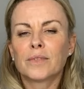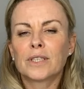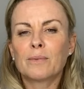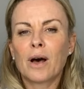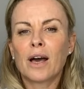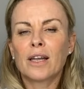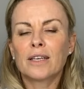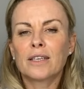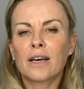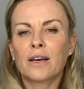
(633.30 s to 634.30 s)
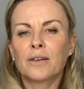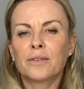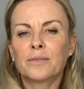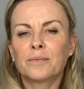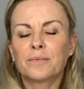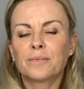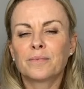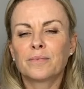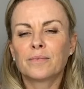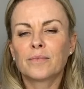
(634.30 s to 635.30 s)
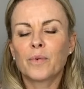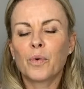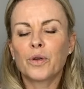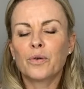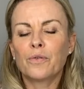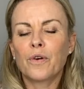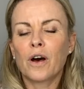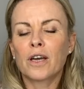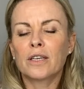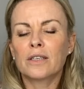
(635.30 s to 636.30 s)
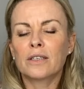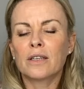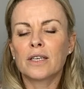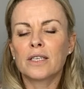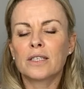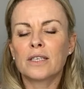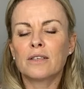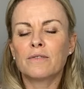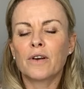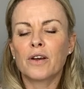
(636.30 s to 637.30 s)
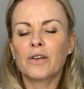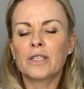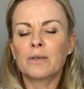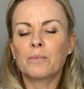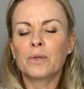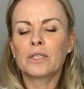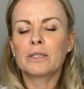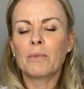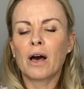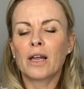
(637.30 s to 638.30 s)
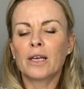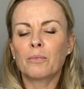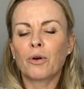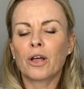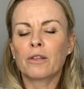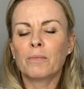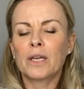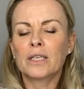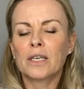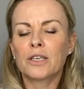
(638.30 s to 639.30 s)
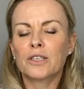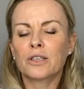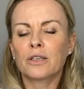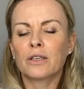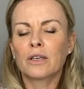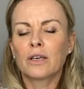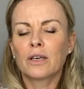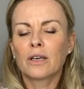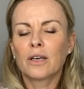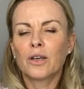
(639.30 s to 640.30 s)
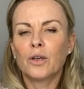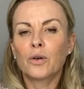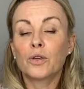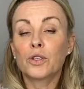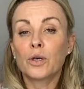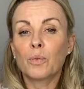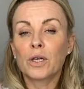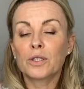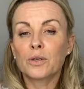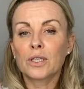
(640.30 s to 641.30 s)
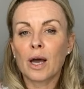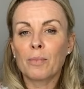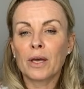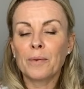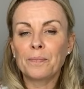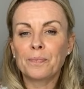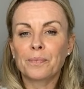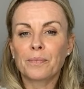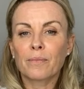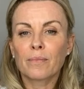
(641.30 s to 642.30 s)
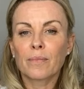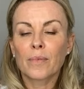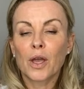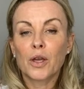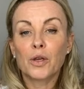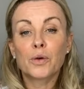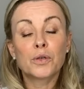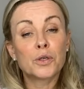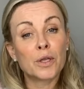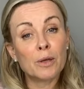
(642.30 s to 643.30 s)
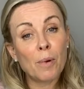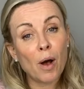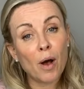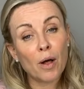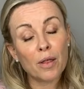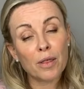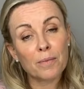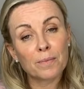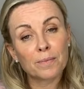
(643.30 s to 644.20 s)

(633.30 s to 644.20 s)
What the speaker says: Smiling down. What you'll find is that this is a very simple smiling breath meditation. You can do it whilst you're tapping. You can do it in the bath.